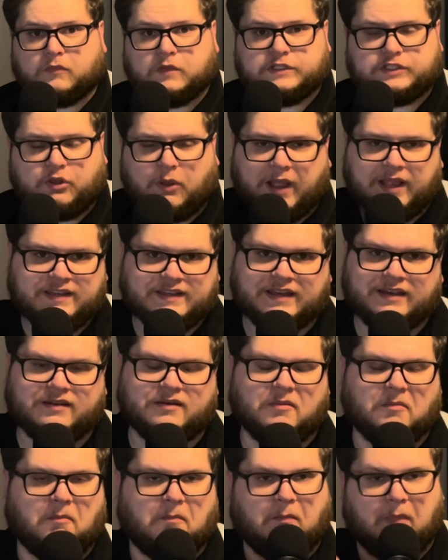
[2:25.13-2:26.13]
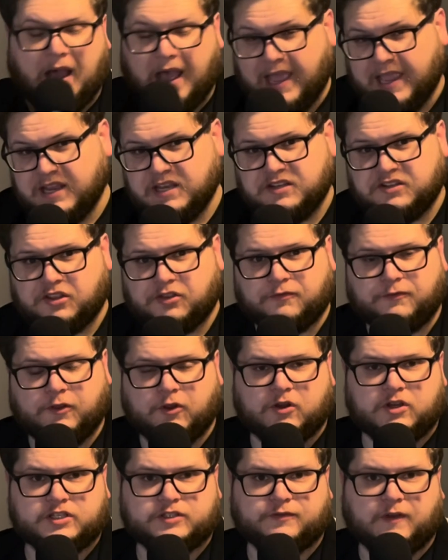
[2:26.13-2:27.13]
So I didn't mind the
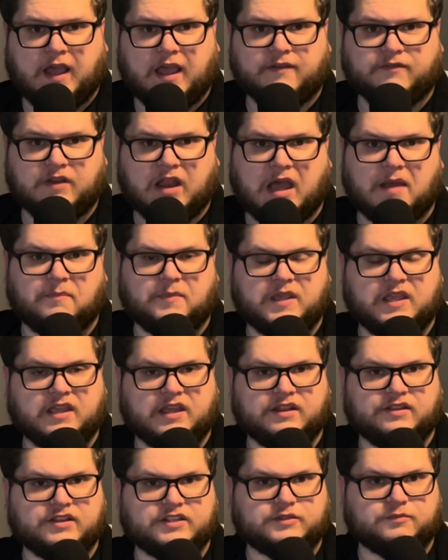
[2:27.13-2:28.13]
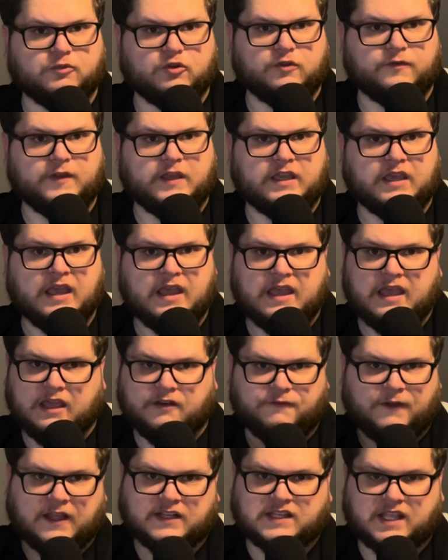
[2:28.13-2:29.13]
Furious Five not being in this movie.
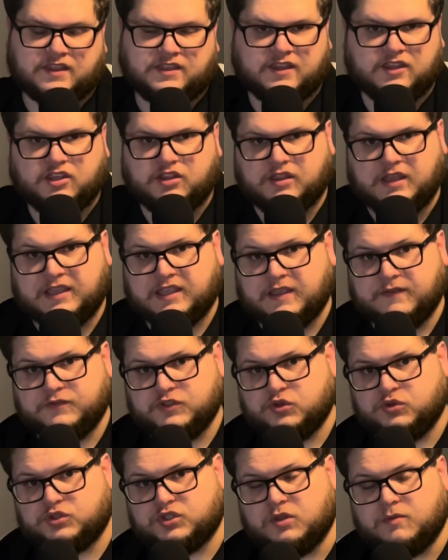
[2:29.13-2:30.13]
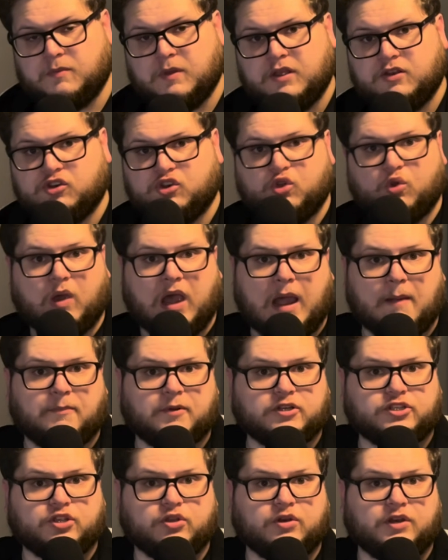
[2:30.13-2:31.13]
In fact, I think it gives you some new
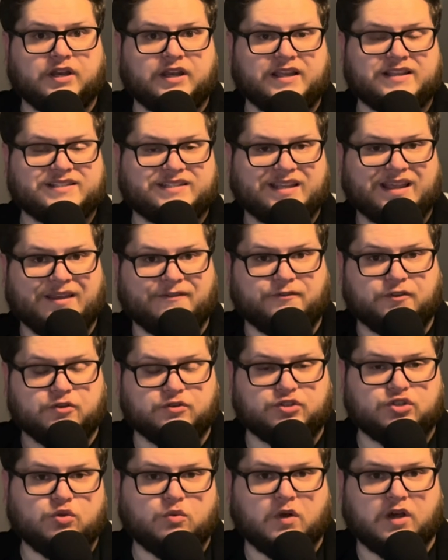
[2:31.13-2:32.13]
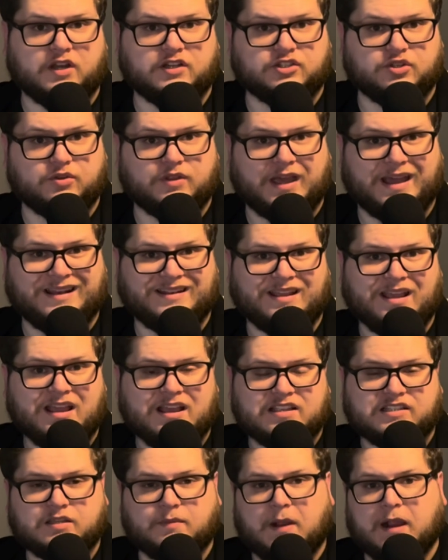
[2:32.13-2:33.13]
opportunities, if you do want to do that,
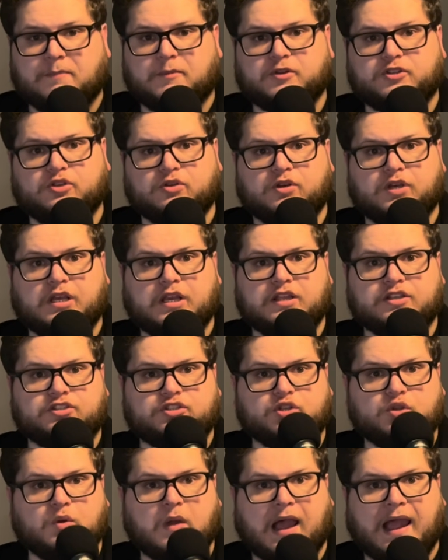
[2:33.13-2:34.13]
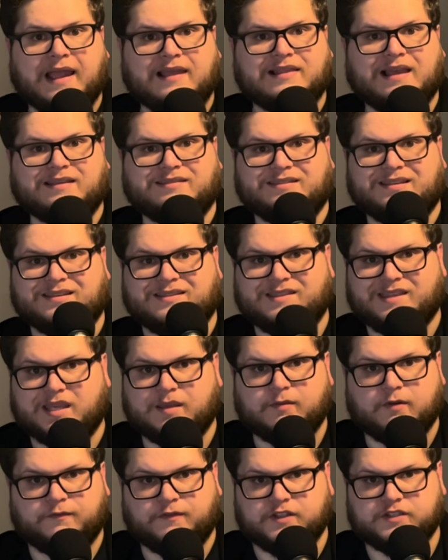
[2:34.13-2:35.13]
some opportunities to highlight the
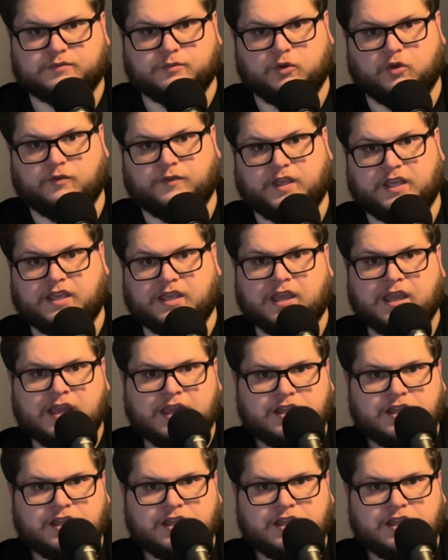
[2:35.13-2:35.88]
theme of this movie,